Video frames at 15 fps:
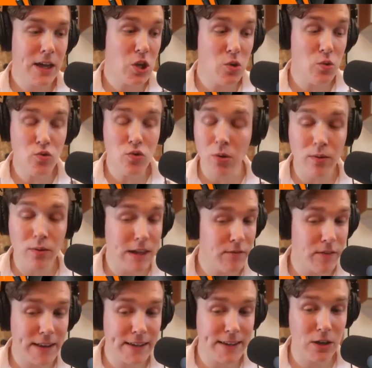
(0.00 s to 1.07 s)
You don't need
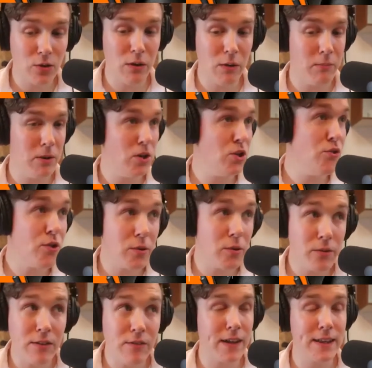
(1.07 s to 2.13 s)
fancy equipment. You
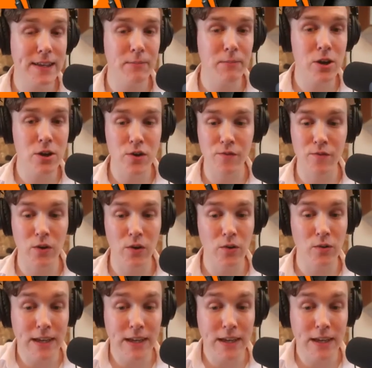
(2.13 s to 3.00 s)
don't need fancy microphones.